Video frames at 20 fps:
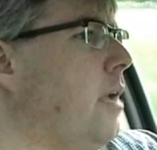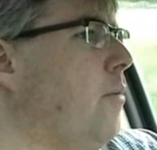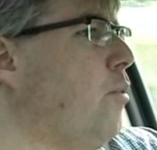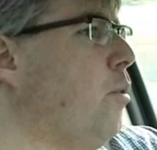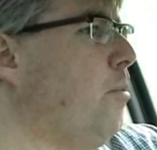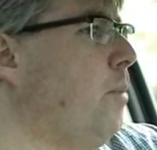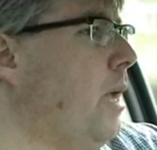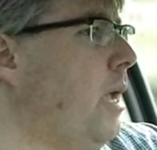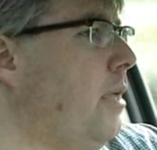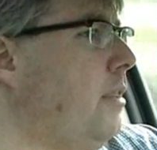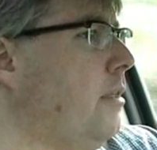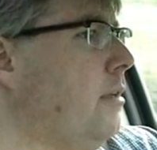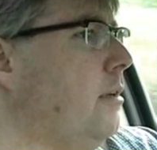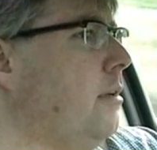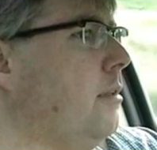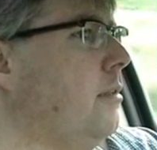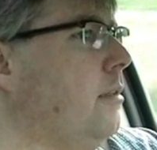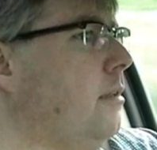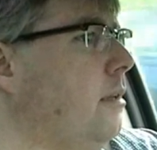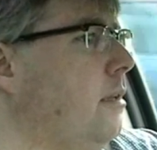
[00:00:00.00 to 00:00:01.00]
they will pay the
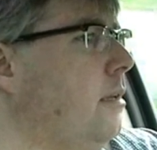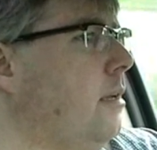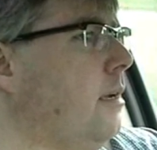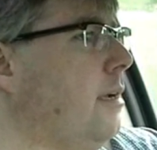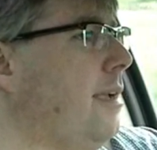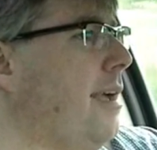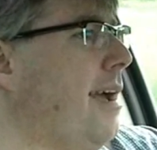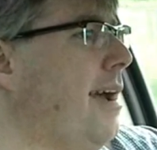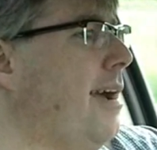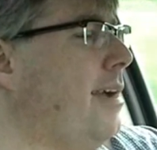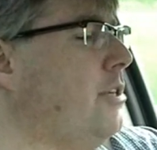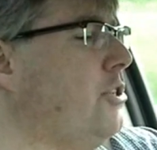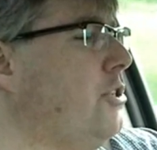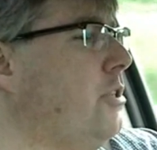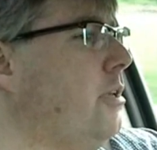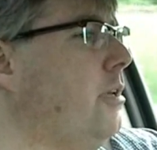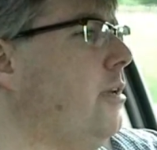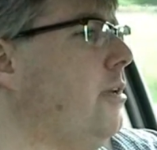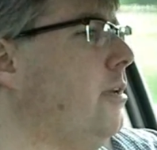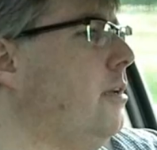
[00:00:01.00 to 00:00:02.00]
cash,
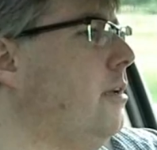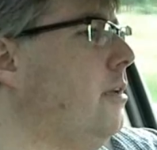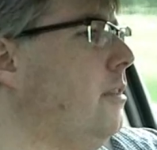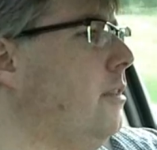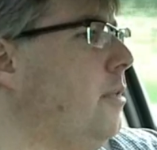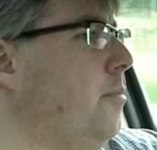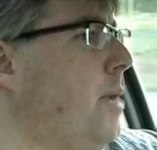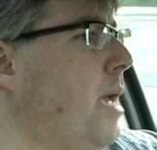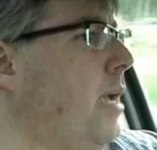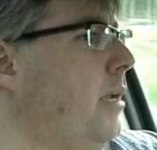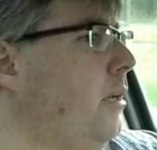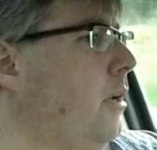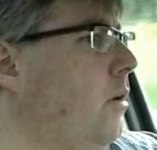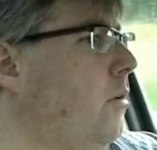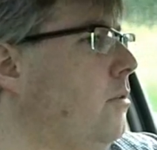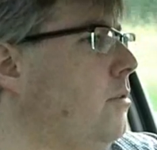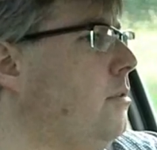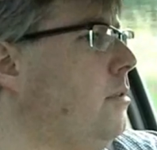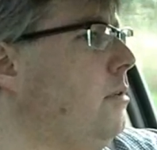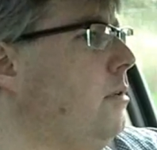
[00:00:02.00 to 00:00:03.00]
the
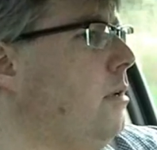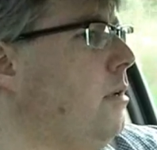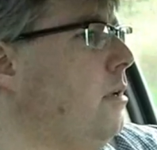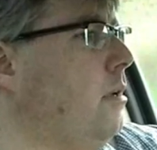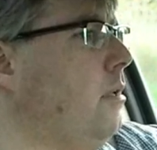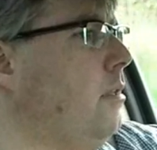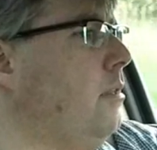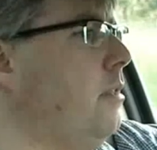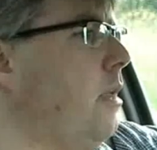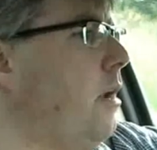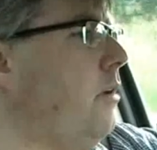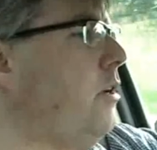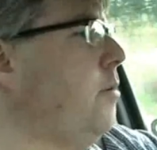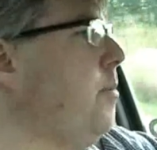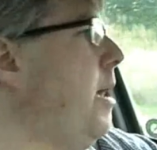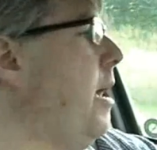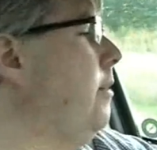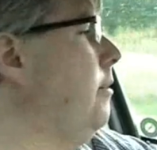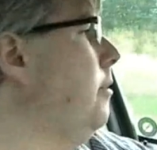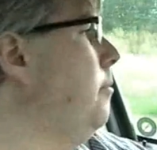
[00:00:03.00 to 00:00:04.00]
banknotes that are
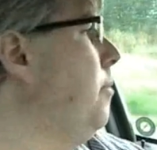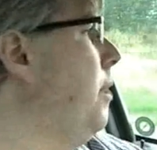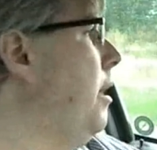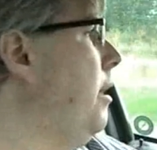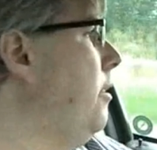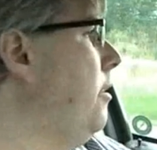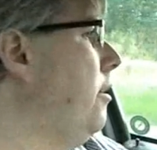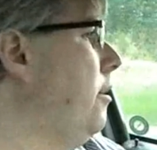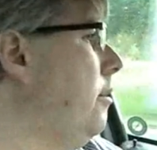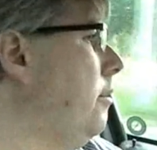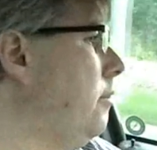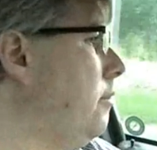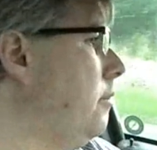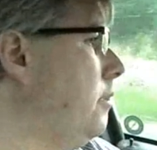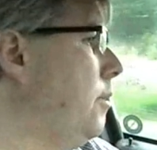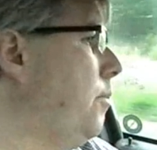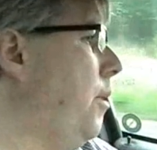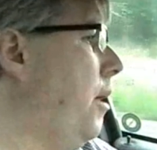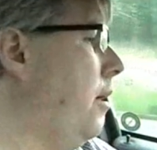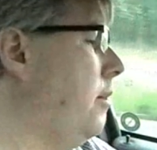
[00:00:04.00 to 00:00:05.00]
demanded by their
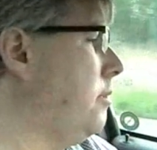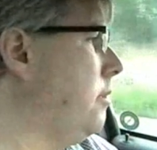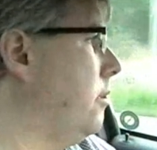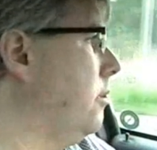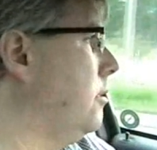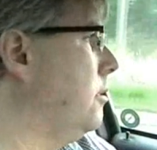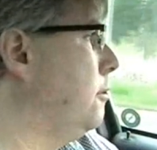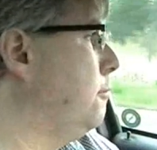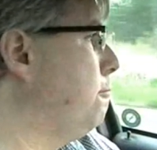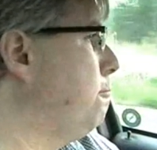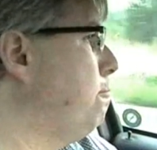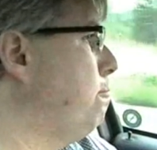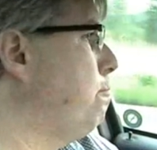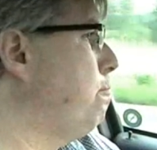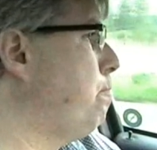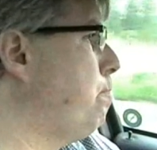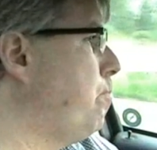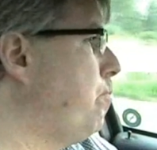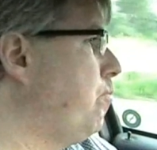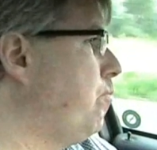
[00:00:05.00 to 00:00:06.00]
depositors.
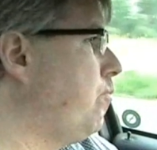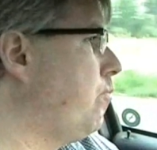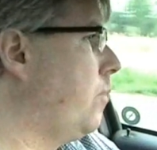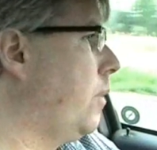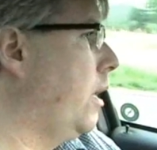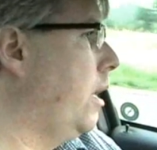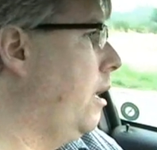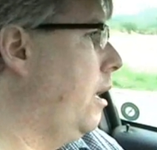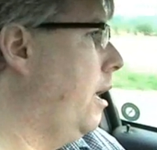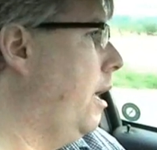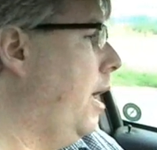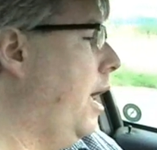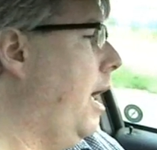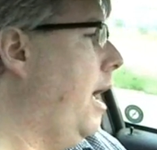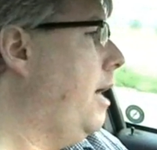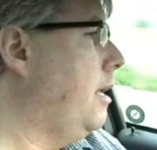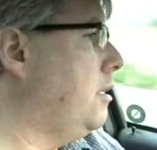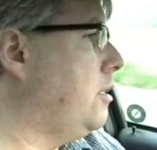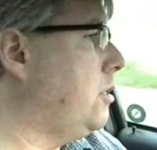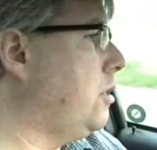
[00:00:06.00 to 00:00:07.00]

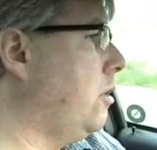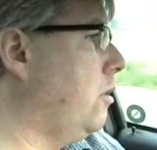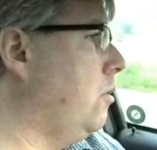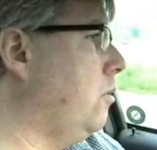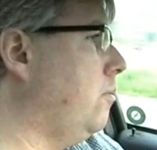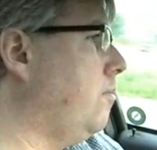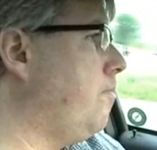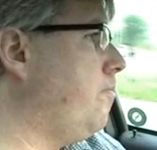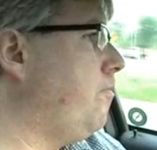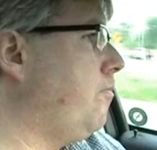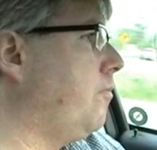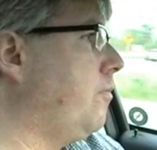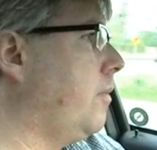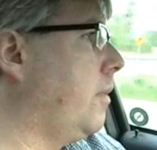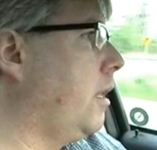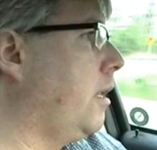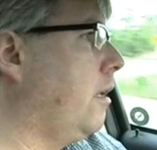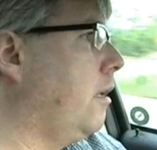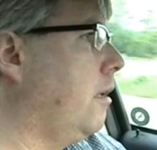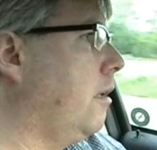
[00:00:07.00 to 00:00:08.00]
And so
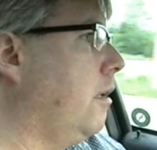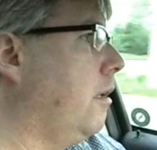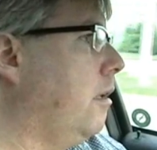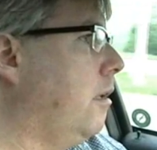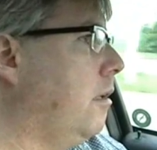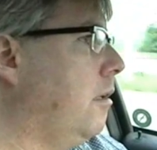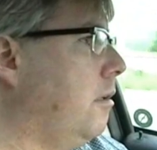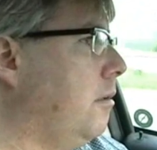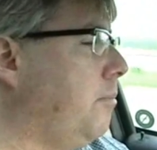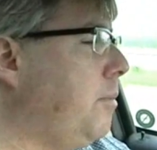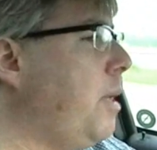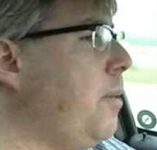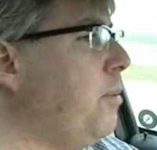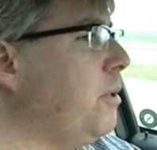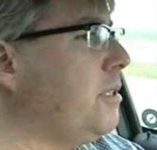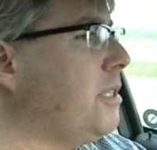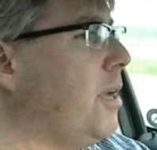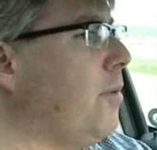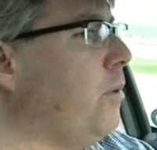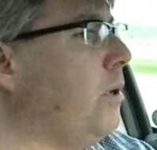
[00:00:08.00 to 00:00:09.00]

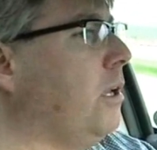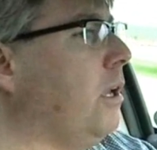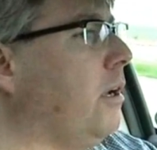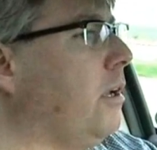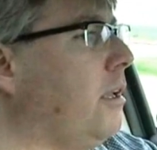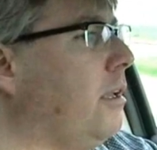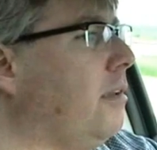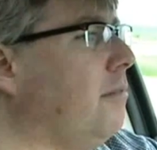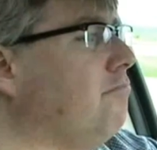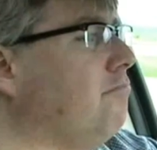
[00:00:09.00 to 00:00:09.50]
people say, well, look,